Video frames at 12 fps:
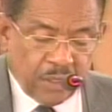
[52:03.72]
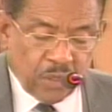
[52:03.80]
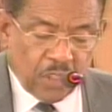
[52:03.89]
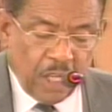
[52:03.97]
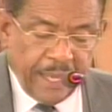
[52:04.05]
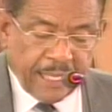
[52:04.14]
to
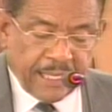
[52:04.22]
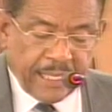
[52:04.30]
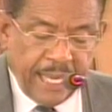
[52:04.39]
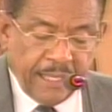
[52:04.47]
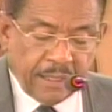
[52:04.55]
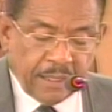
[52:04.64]
some
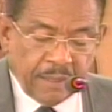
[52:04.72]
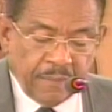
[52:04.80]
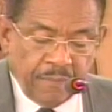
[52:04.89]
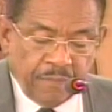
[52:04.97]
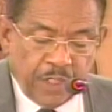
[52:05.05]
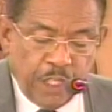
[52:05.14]
extent
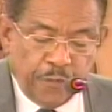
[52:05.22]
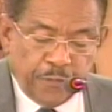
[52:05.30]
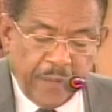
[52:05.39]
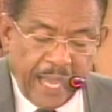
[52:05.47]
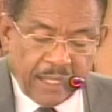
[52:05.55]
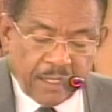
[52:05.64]
the
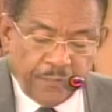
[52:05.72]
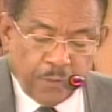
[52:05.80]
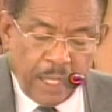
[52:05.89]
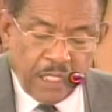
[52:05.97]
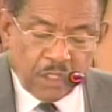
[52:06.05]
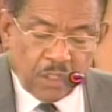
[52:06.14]
effects of
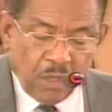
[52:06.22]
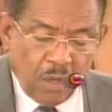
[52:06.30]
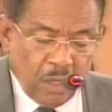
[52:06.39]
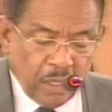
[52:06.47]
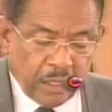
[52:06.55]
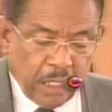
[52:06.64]
what is
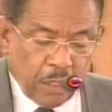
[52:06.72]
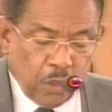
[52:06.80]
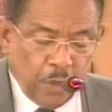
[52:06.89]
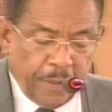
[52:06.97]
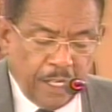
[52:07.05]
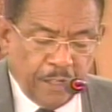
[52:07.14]
called the
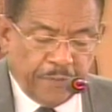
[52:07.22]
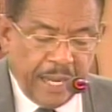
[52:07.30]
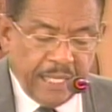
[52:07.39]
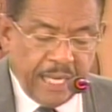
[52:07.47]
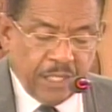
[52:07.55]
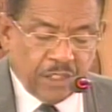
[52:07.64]
global
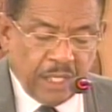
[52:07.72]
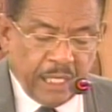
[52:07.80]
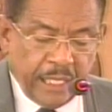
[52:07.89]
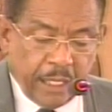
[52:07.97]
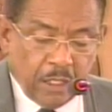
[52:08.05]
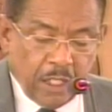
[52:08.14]
financial
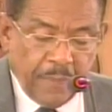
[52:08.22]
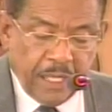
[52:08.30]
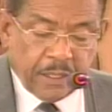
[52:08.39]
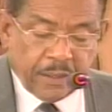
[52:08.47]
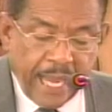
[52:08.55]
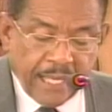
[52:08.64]
and
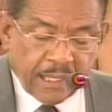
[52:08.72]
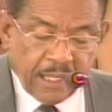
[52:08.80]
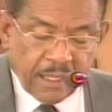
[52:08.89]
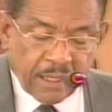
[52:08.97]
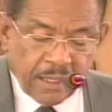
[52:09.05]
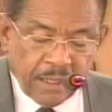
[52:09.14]
economic
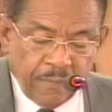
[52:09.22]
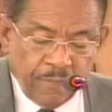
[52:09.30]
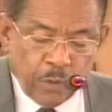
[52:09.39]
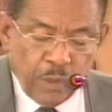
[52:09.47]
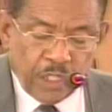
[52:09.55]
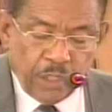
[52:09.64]
crisis,
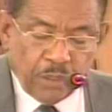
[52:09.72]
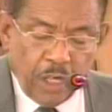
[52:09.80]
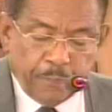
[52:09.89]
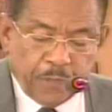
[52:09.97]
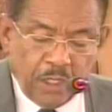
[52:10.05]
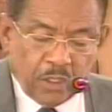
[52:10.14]
which
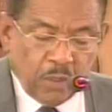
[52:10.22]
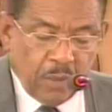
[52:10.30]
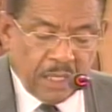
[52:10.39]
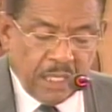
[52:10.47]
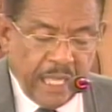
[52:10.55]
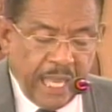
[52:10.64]
erupted
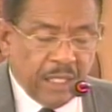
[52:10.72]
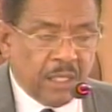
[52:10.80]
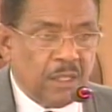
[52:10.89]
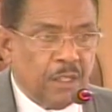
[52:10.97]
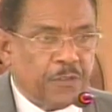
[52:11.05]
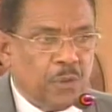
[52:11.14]
towards the
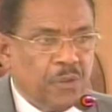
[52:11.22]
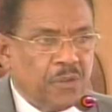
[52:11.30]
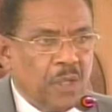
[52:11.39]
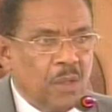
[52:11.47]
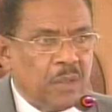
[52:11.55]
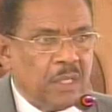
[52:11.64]
end of
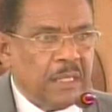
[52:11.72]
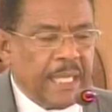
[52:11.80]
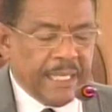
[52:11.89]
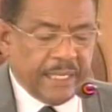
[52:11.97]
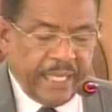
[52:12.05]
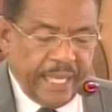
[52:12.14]

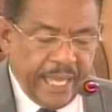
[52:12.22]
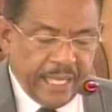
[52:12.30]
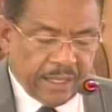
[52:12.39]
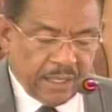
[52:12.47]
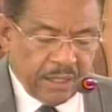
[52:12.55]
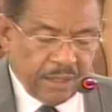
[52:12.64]
2008.